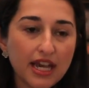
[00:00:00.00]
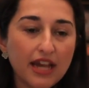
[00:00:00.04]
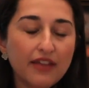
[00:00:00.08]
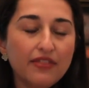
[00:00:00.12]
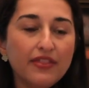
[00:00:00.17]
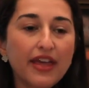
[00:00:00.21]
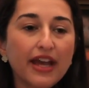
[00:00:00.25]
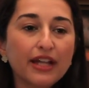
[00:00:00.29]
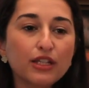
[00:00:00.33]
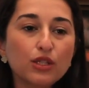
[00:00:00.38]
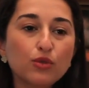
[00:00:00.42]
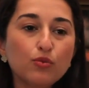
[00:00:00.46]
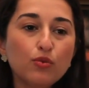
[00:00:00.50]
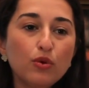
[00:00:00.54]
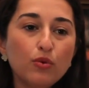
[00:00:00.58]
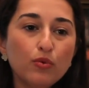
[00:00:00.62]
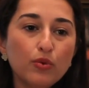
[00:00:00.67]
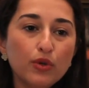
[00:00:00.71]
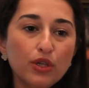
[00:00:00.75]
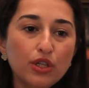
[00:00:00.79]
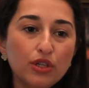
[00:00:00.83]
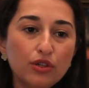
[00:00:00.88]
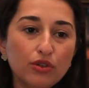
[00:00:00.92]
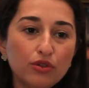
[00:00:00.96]
and that's
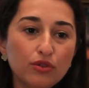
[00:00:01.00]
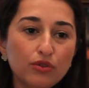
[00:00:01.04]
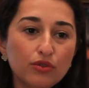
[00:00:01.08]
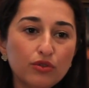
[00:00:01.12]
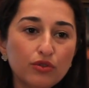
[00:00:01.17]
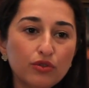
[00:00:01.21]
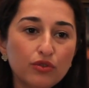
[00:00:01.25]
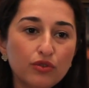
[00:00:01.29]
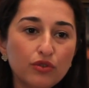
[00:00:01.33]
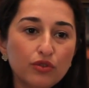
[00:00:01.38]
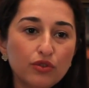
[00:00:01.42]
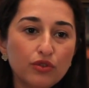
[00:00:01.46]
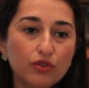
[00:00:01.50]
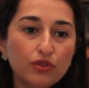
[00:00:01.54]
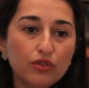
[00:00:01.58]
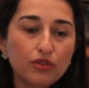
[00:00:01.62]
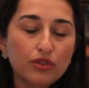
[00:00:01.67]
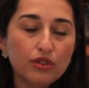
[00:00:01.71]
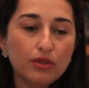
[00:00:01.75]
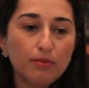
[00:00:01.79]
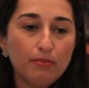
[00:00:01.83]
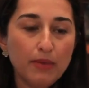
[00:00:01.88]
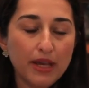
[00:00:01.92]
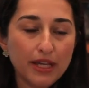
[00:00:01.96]
what we use
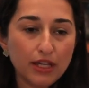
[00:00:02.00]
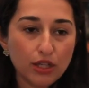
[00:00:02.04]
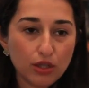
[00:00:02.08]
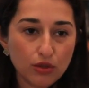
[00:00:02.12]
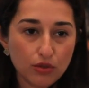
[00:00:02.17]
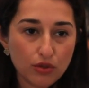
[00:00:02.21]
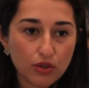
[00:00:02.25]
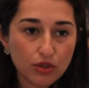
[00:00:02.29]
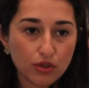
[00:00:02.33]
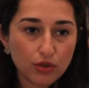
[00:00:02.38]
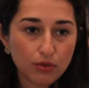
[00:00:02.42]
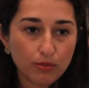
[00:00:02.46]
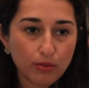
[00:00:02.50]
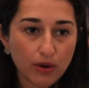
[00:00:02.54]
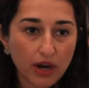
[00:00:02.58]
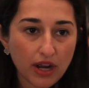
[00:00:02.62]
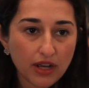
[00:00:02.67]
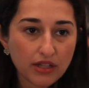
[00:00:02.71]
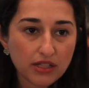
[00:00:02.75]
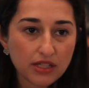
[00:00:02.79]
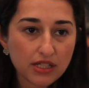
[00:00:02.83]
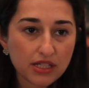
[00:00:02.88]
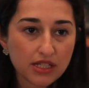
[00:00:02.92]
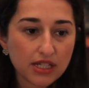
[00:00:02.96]
to make you the new
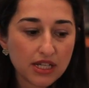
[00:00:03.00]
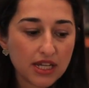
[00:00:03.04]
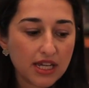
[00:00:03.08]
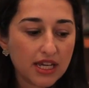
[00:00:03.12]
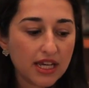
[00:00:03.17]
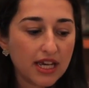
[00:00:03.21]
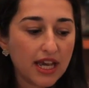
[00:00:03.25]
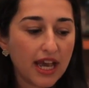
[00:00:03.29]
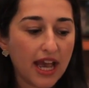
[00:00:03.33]
breast,